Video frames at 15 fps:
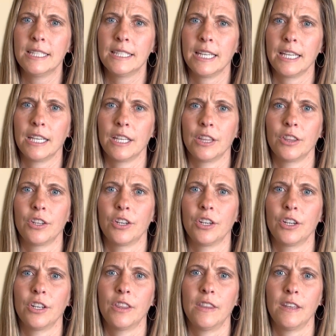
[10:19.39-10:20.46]
They can
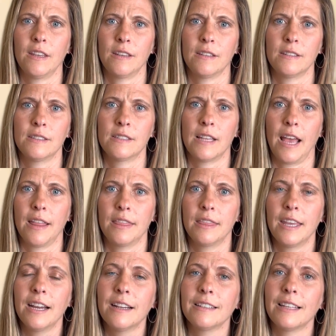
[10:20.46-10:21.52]
learn things at
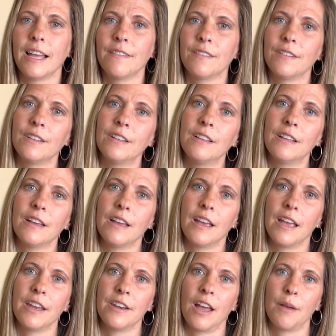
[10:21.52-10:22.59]
their level
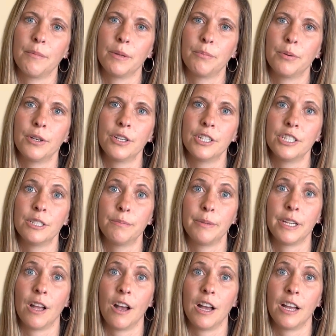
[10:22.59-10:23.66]
and not be pushed
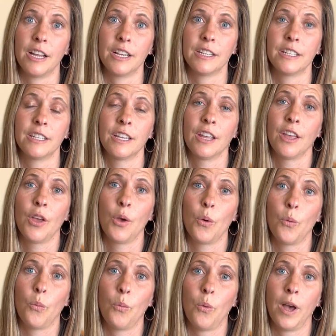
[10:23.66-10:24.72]
beyond
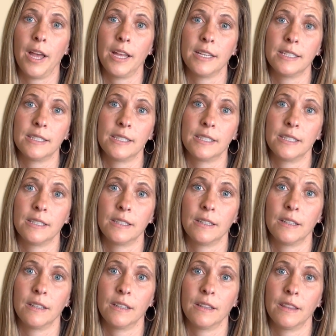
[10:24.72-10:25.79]
what
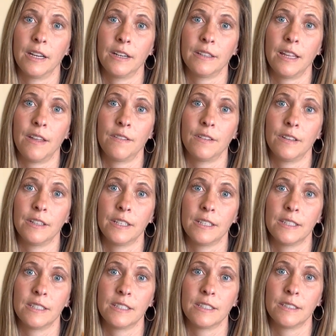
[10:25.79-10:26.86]
their level
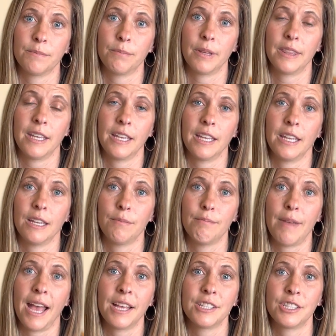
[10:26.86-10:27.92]
is, but they can
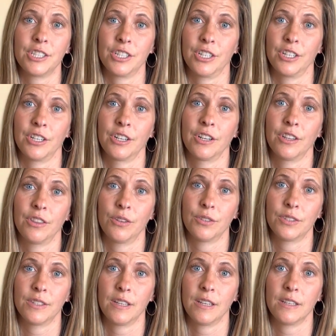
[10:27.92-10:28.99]
master those
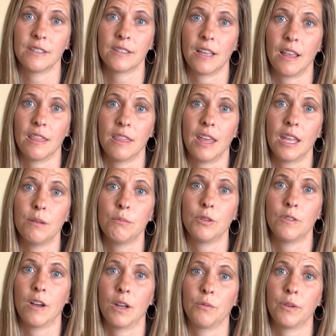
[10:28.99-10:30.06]
things and then move
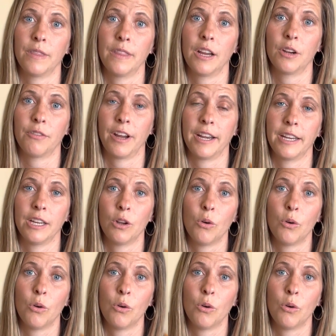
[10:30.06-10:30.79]
on when they're ready.